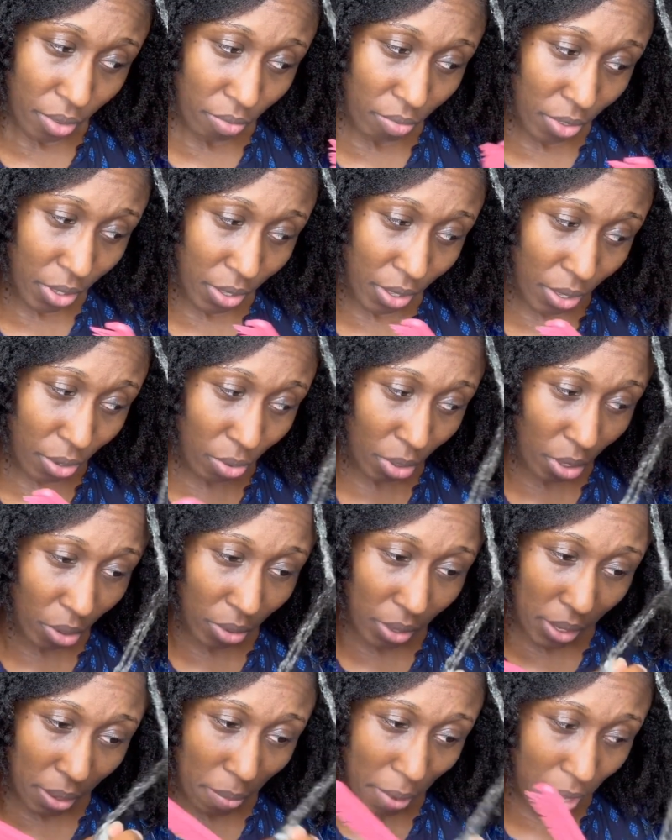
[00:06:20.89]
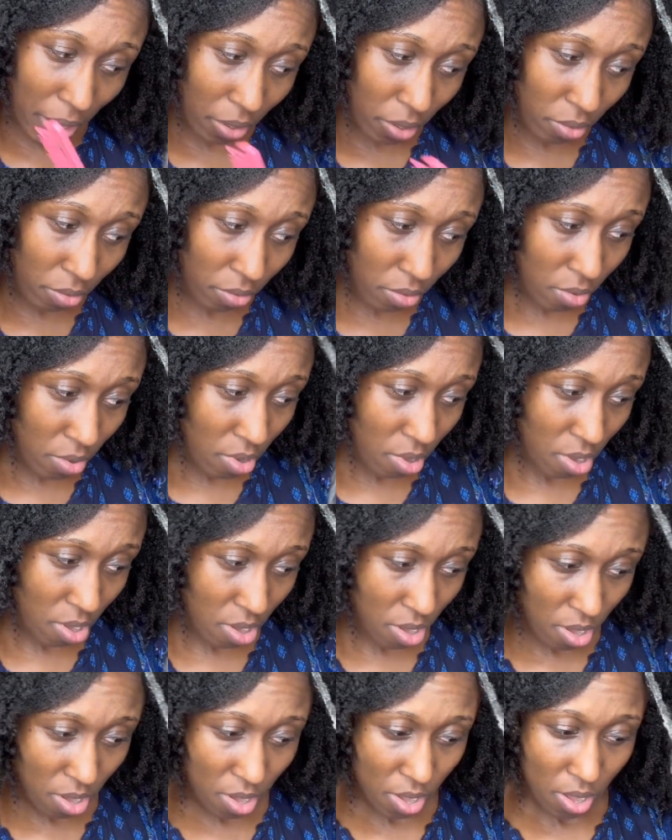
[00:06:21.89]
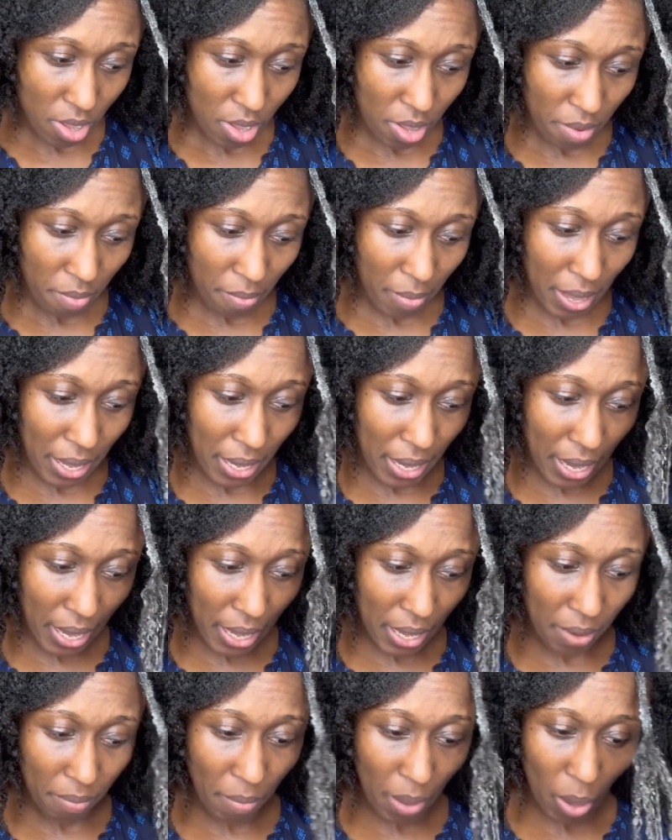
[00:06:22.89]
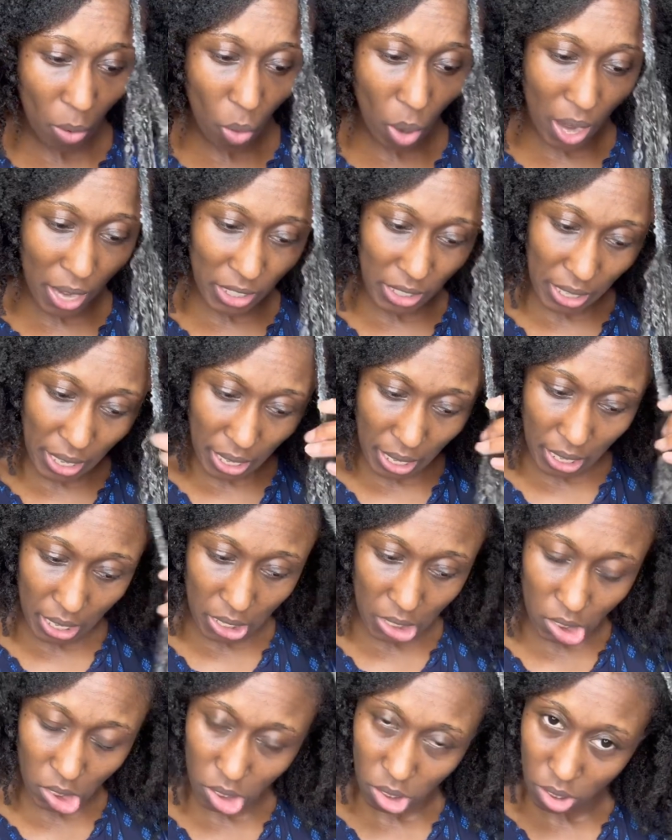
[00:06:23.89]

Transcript: you know, going about my day, my wash days,